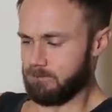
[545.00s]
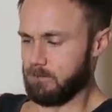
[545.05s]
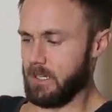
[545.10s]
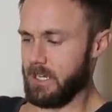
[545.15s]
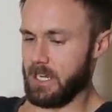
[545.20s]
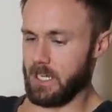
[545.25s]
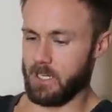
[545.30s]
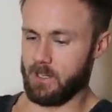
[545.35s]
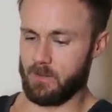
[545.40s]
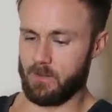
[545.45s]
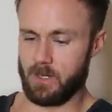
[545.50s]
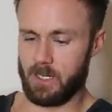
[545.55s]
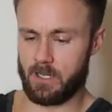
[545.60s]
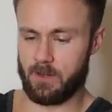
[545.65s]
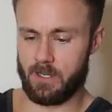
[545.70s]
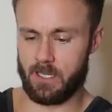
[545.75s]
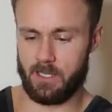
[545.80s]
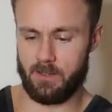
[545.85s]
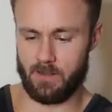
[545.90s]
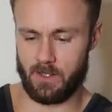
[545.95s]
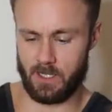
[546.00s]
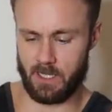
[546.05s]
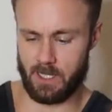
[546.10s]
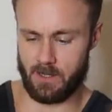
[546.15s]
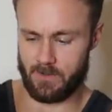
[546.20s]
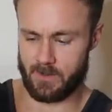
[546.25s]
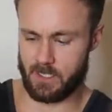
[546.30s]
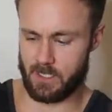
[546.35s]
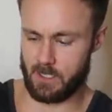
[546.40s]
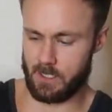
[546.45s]
Man, why do I even
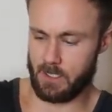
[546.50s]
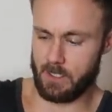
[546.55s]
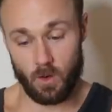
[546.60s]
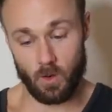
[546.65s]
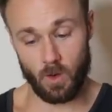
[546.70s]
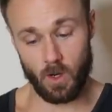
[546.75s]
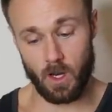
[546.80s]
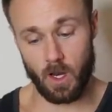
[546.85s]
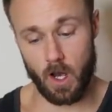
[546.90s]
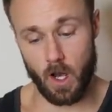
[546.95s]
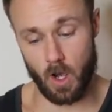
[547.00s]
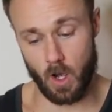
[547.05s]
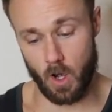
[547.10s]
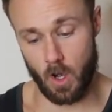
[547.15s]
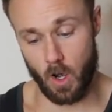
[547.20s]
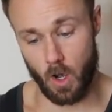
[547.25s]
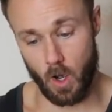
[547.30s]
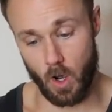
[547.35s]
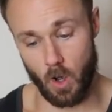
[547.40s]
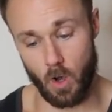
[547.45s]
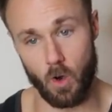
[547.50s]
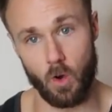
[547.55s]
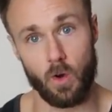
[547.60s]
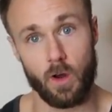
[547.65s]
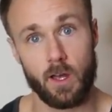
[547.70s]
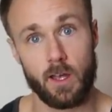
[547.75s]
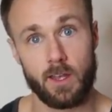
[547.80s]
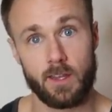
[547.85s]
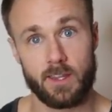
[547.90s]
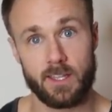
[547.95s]
lift? Whoa!